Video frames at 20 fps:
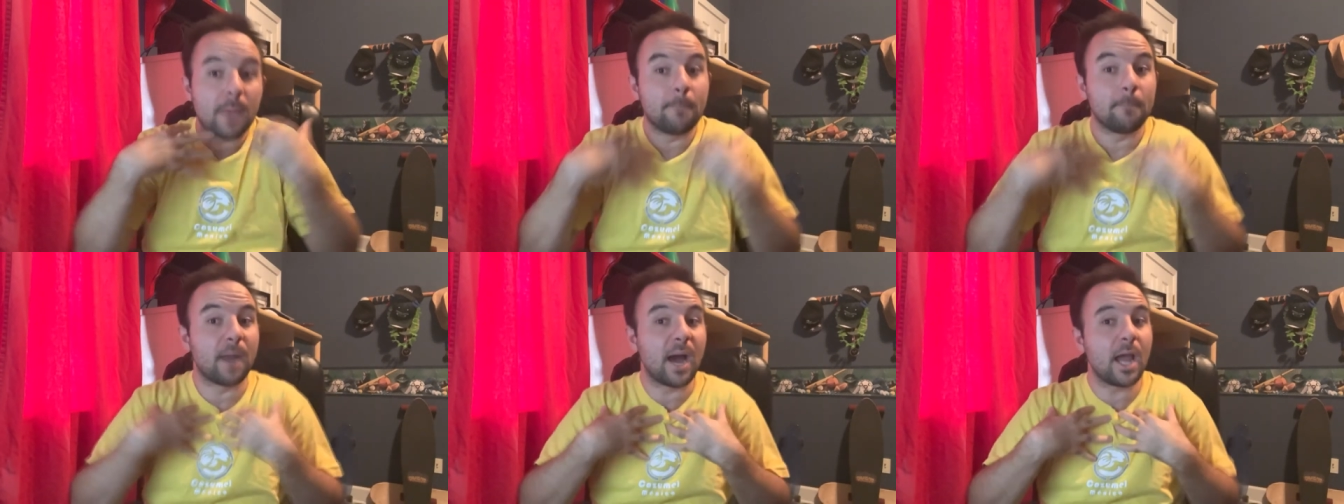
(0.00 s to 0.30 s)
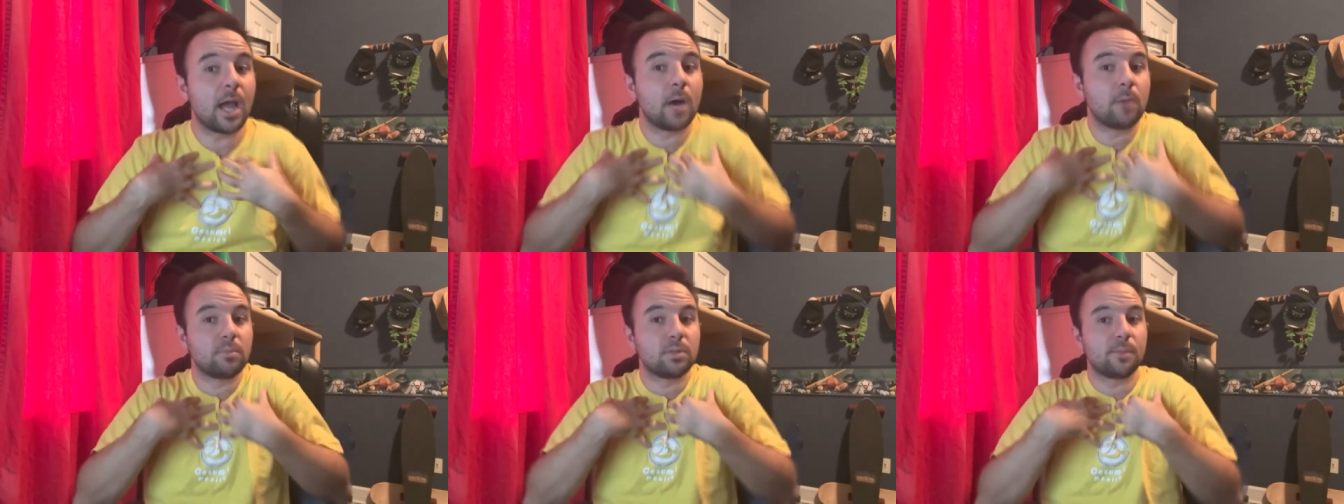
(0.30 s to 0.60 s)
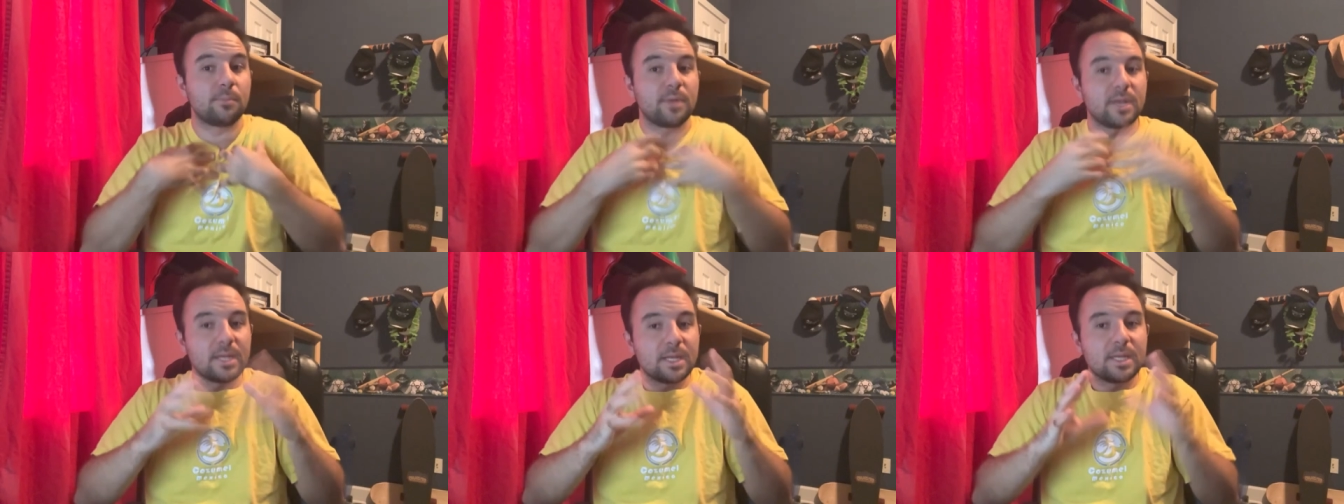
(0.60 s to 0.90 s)
In my humble
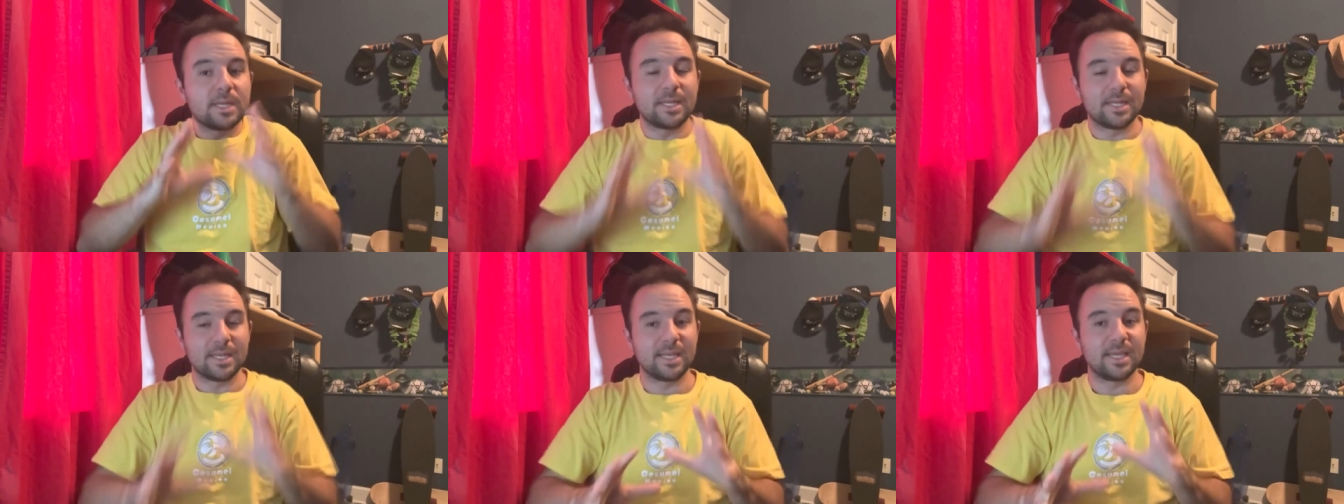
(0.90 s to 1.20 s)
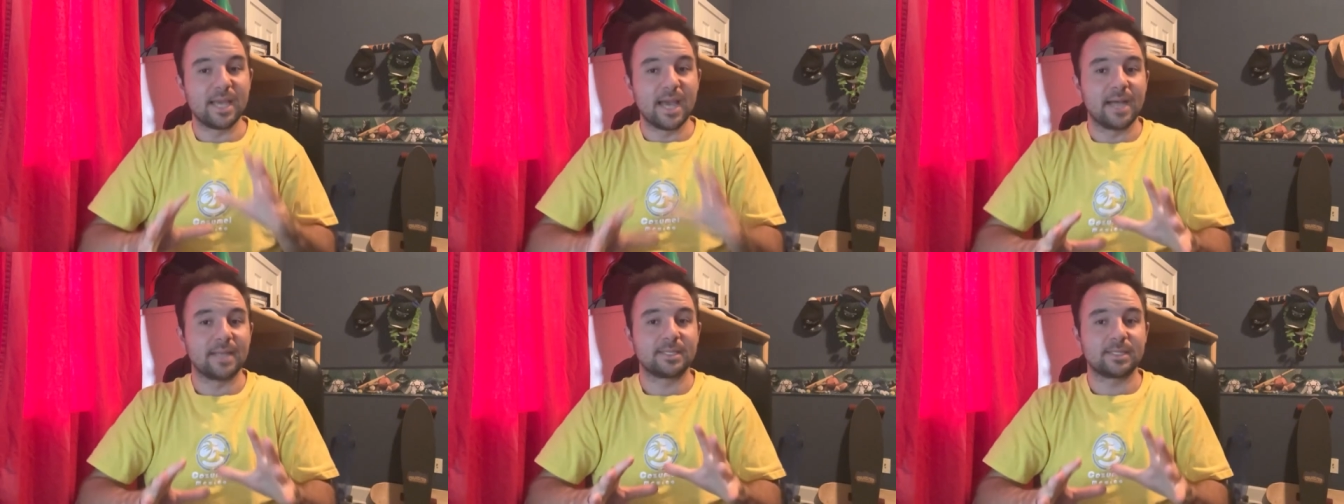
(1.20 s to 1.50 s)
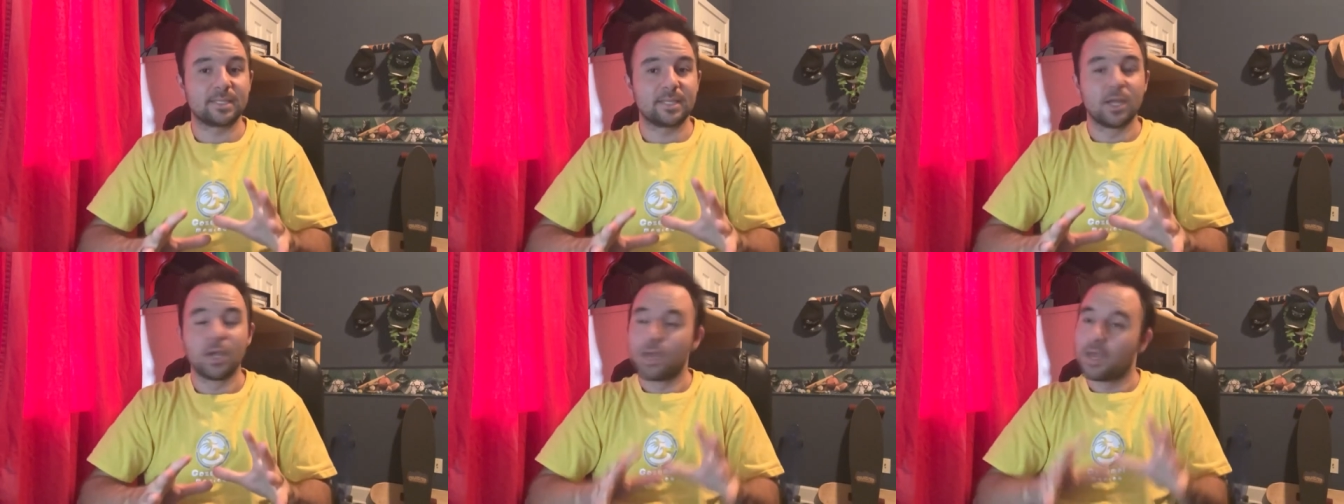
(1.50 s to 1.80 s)
opinion,
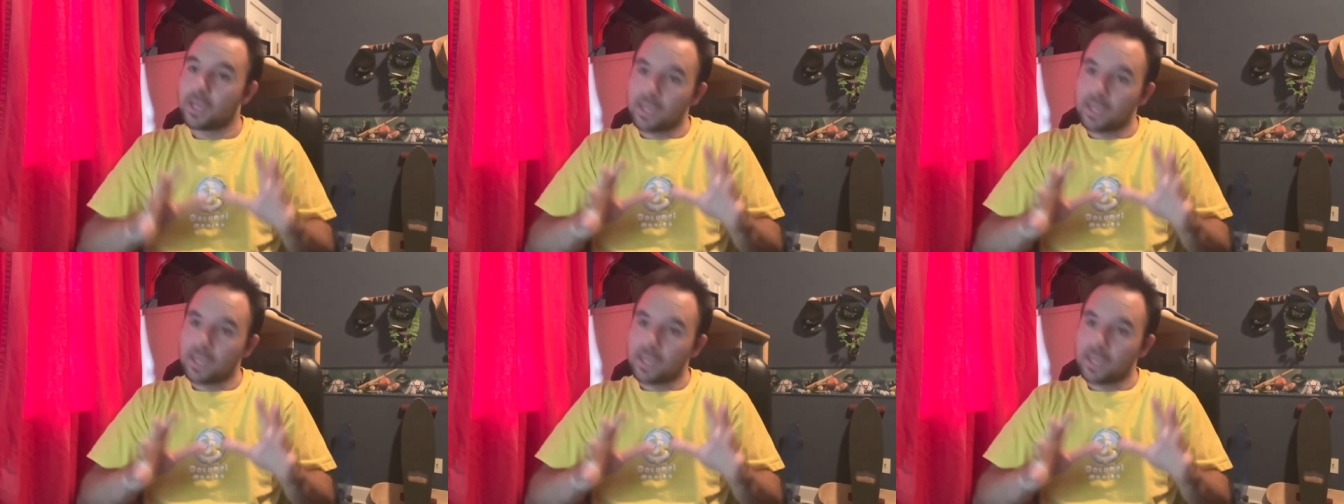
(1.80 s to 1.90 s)
yes.